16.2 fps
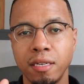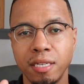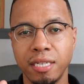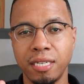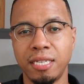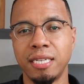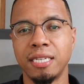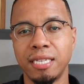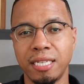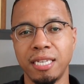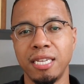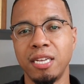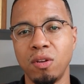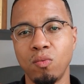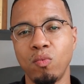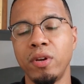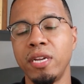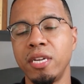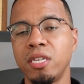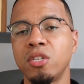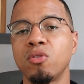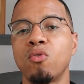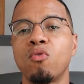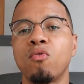16
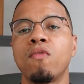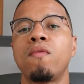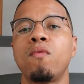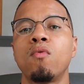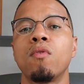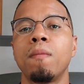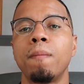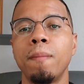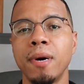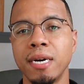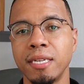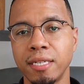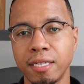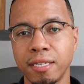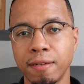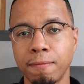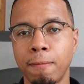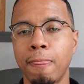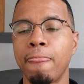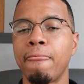weeks or 4 months.